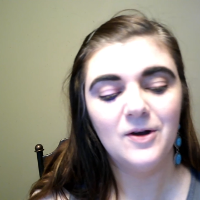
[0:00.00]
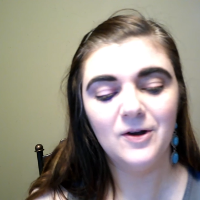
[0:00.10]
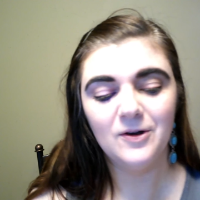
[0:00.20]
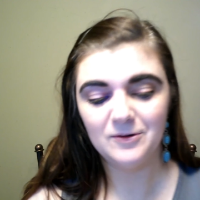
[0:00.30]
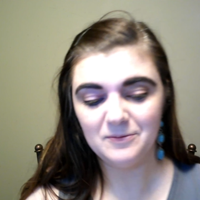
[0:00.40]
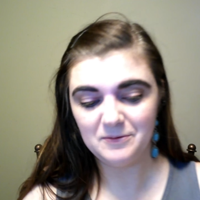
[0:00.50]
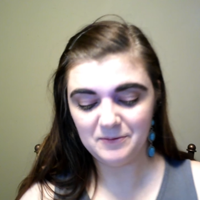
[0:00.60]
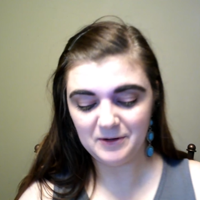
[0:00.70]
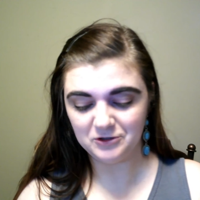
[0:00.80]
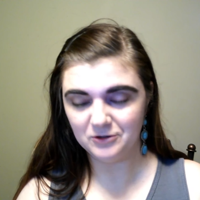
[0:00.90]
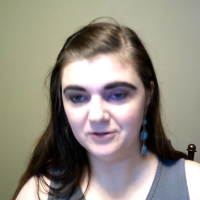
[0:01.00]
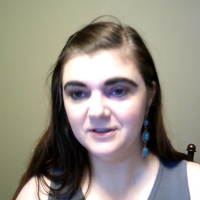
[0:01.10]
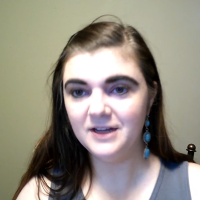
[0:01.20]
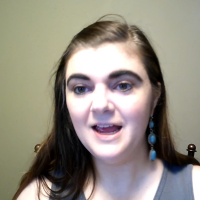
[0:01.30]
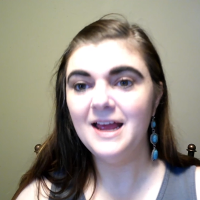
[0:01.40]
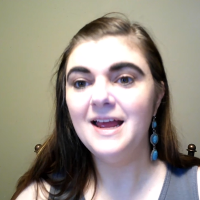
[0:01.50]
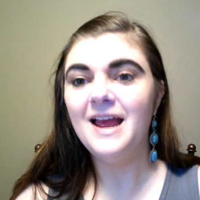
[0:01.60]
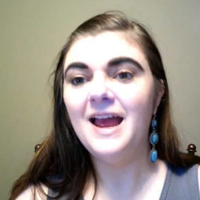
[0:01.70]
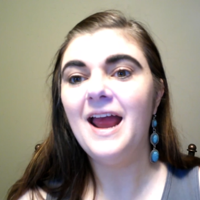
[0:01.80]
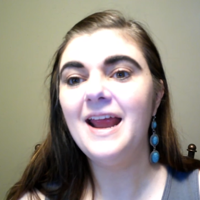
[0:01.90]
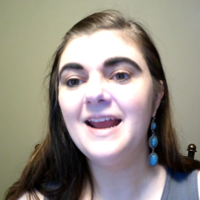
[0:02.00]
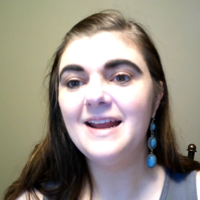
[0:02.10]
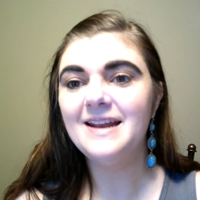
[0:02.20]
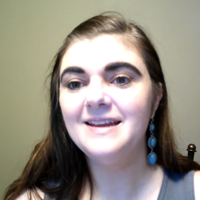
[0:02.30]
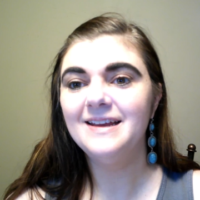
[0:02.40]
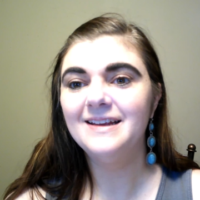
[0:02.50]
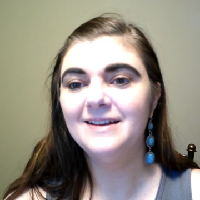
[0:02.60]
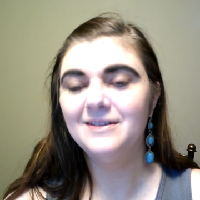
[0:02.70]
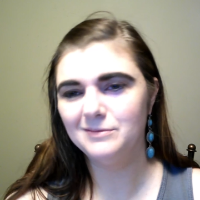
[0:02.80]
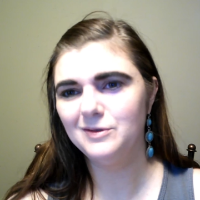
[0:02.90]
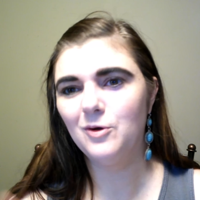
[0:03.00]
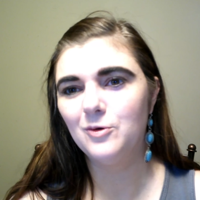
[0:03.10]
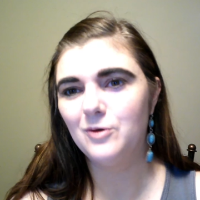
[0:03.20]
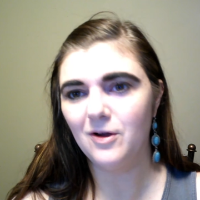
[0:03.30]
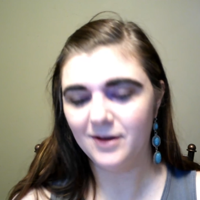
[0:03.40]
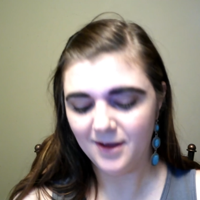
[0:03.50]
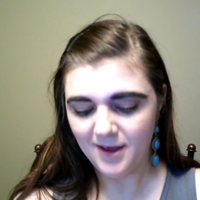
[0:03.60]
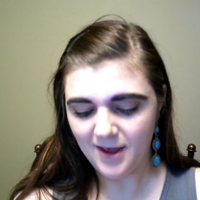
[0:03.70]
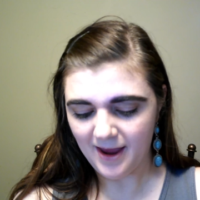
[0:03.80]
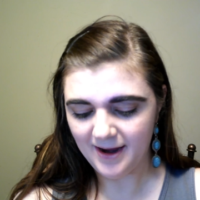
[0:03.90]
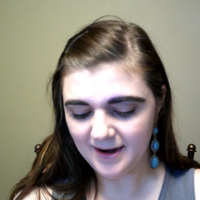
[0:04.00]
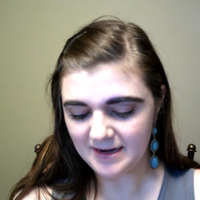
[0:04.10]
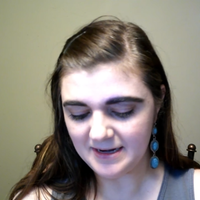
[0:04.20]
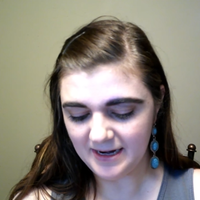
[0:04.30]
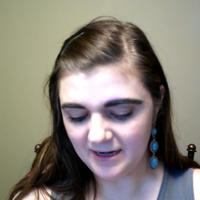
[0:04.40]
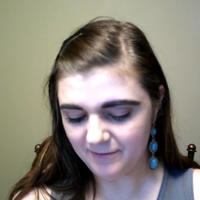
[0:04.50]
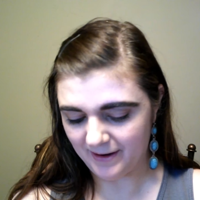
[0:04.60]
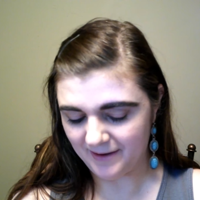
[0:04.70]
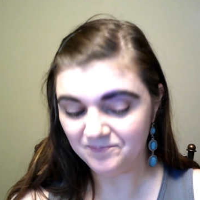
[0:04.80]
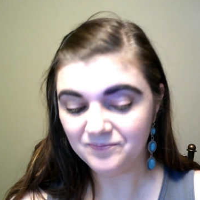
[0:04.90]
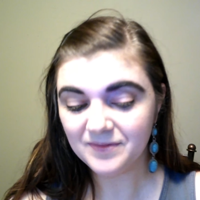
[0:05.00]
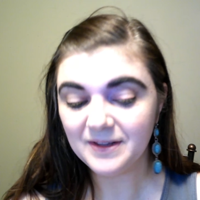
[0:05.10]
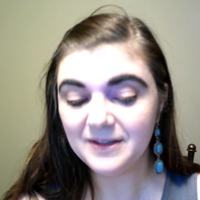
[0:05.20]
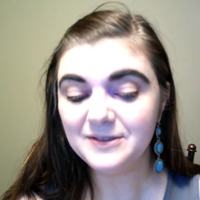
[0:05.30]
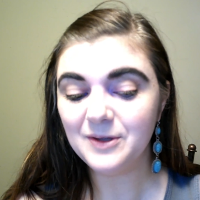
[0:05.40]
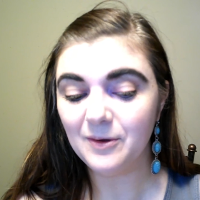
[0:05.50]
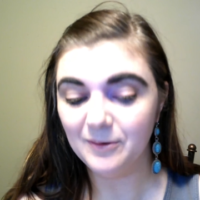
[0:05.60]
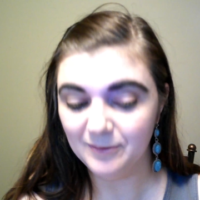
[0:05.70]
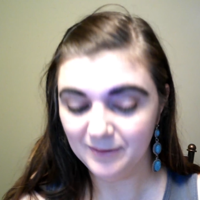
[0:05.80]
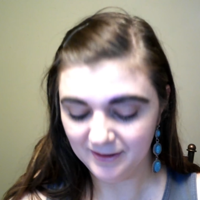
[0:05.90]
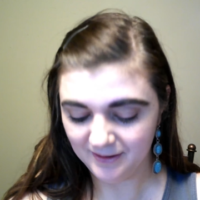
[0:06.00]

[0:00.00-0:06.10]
her Doberman Pinscher's, and it was her dog. And anyway, so